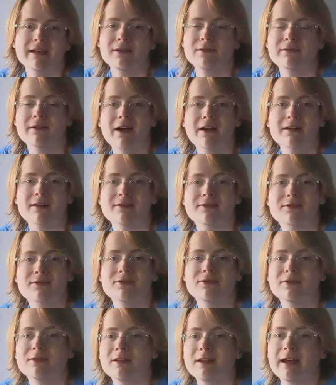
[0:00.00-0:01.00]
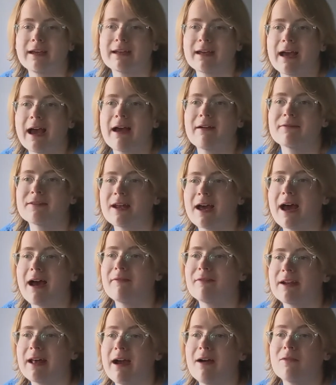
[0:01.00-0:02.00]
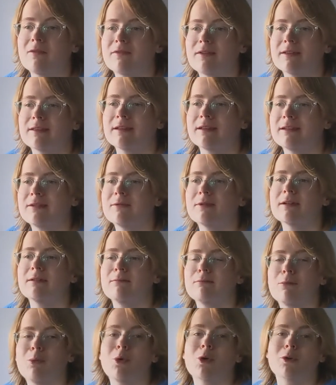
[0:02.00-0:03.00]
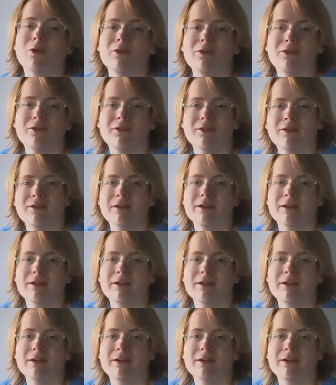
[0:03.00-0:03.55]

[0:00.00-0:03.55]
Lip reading: You've got to, like, have to have an outfit that you can morph